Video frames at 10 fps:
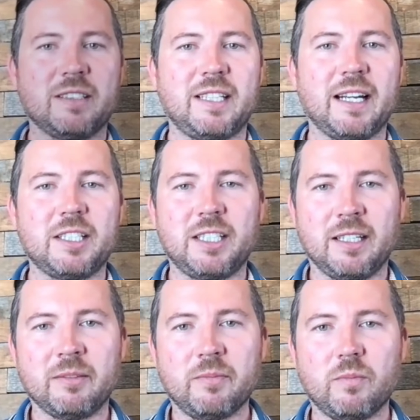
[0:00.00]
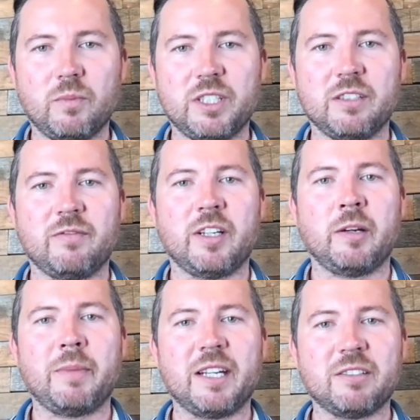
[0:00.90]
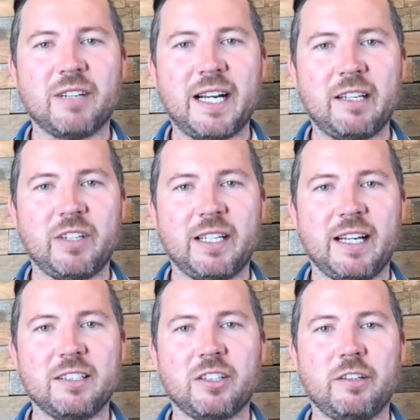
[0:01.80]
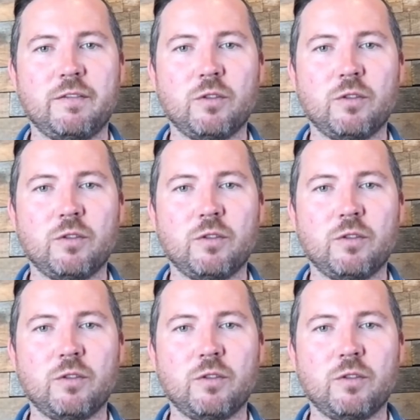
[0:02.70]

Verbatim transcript: So Dowie Doole is a story of two terroirs in time.